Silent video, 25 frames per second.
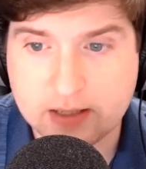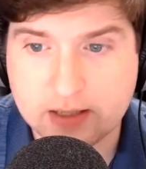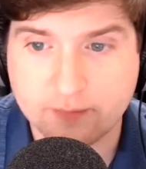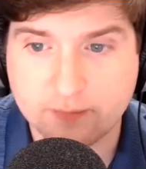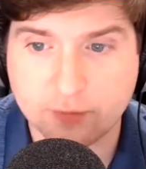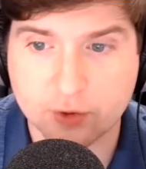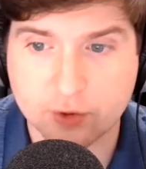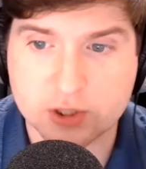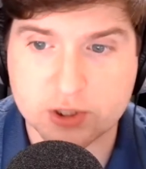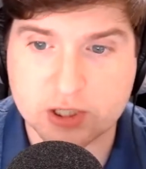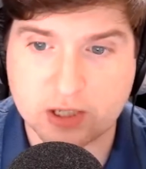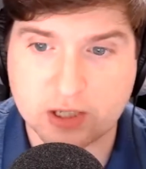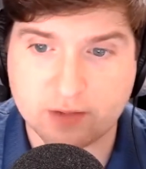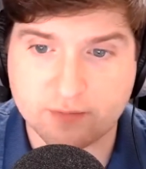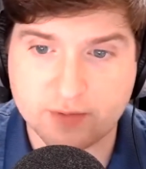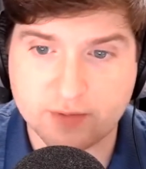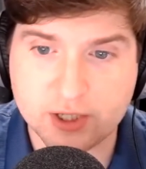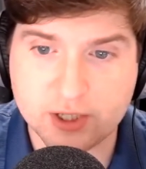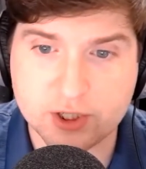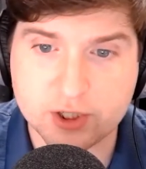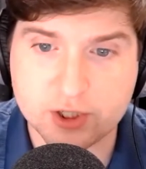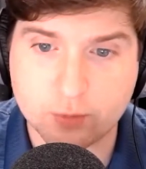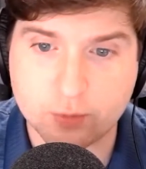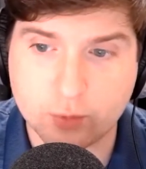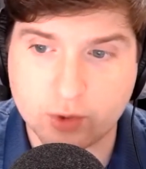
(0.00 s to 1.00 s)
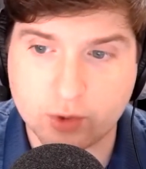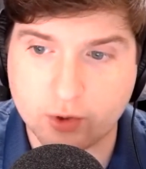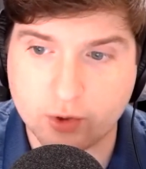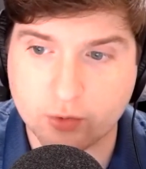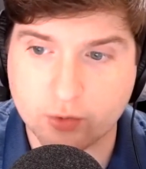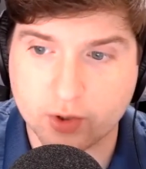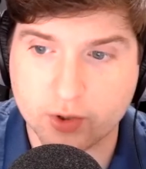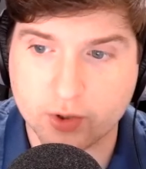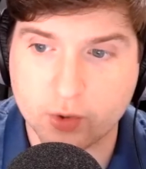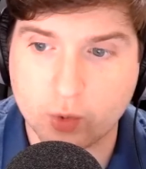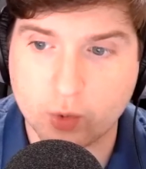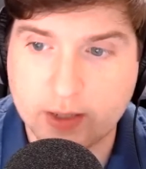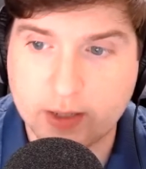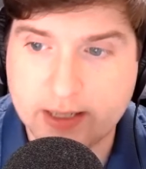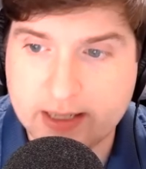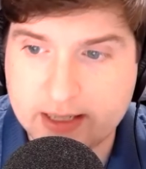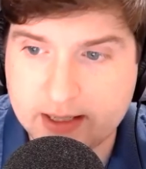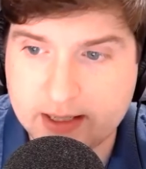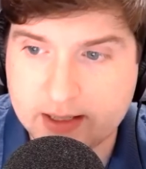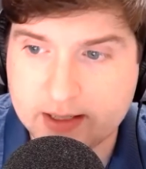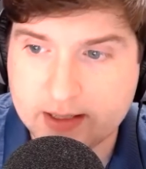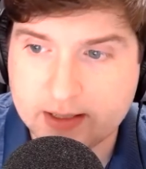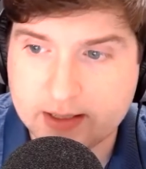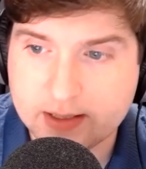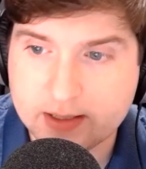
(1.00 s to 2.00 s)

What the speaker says: for salvation with your anointed.